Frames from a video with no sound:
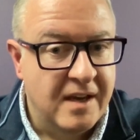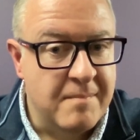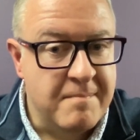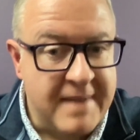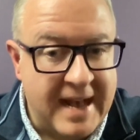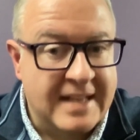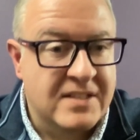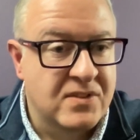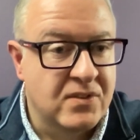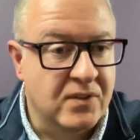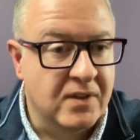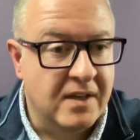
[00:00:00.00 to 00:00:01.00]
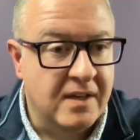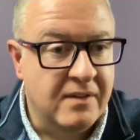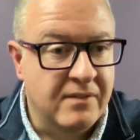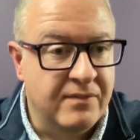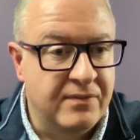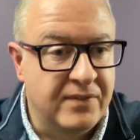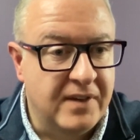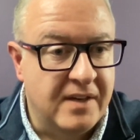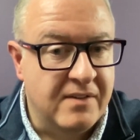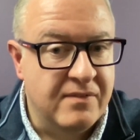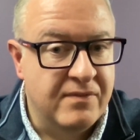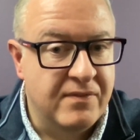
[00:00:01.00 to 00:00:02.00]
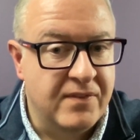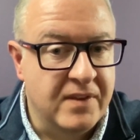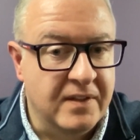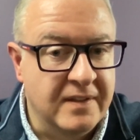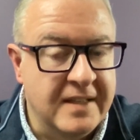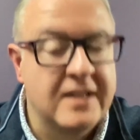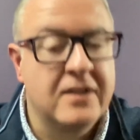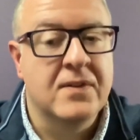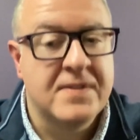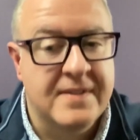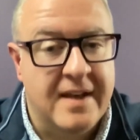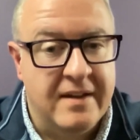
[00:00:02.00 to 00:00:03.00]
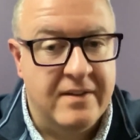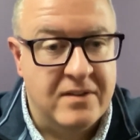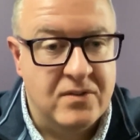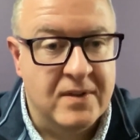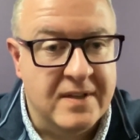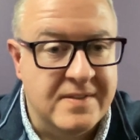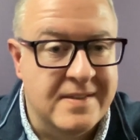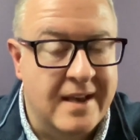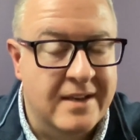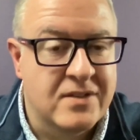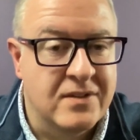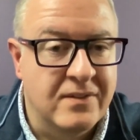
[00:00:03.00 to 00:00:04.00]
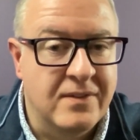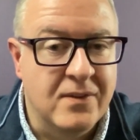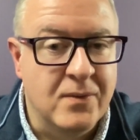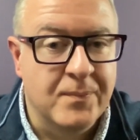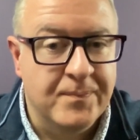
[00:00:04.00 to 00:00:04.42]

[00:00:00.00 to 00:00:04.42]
a master of the legal side of the transaction too.